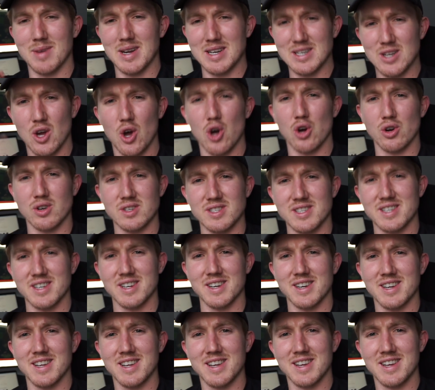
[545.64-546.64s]
dogs
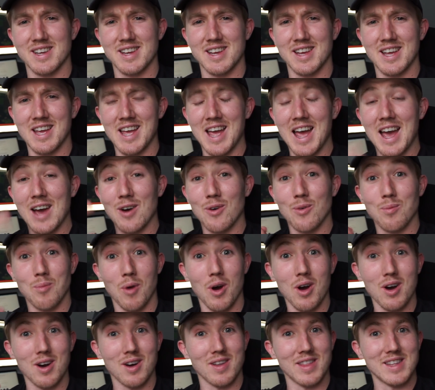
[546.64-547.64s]
are.
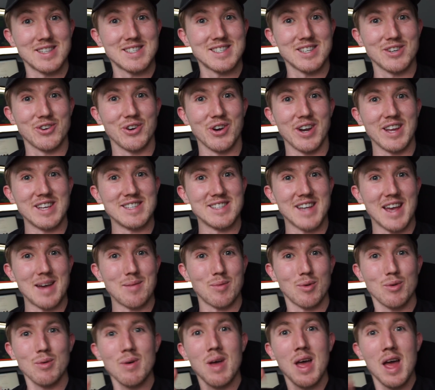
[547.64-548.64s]
Wow, this is a good
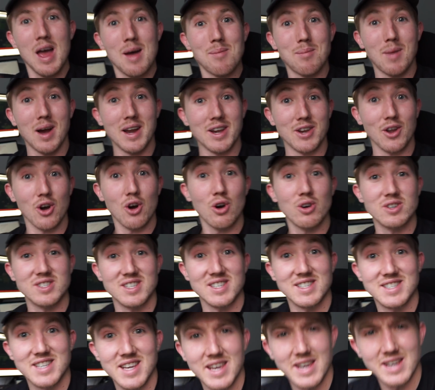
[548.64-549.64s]
example. My dogs are
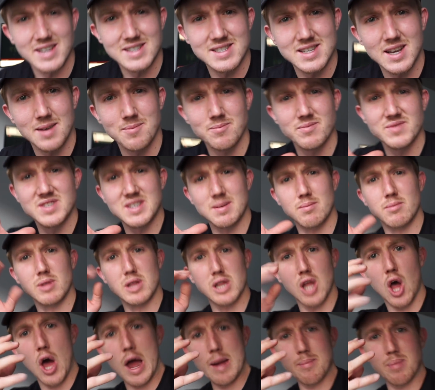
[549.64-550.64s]
seeing some, some
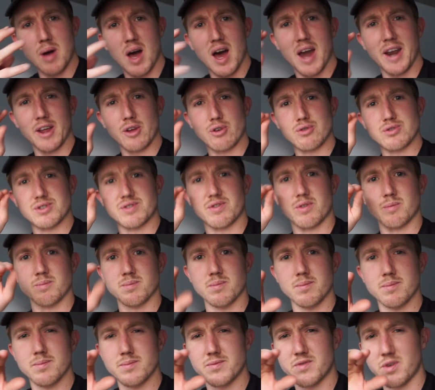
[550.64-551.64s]
light particles
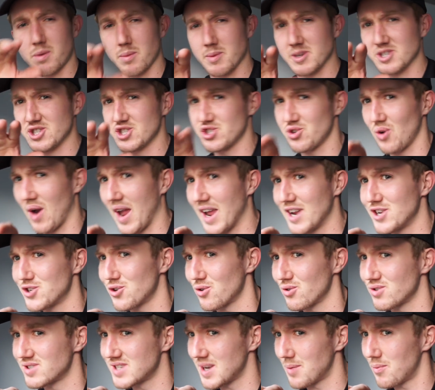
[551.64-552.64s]
from, from a stranger
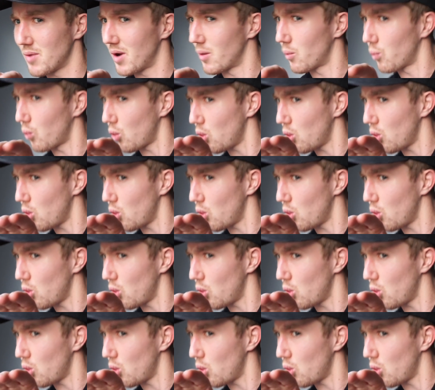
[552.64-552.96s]
or someone